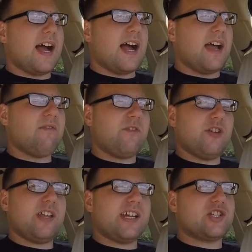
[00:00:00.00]
I
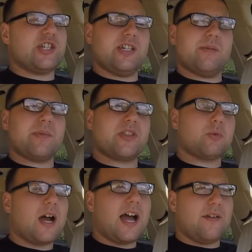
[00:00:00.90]
feel like GM
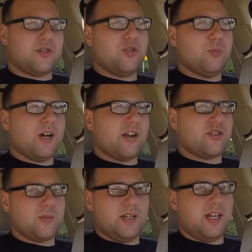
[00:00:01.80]
thrives too much
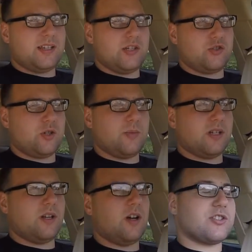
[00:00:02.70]
to be like these
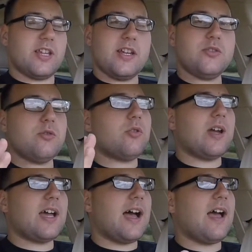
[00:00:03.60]
German. They do
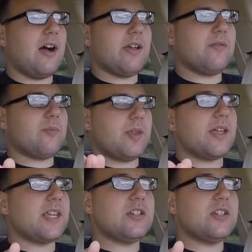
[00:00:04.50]
great, I'll give them that.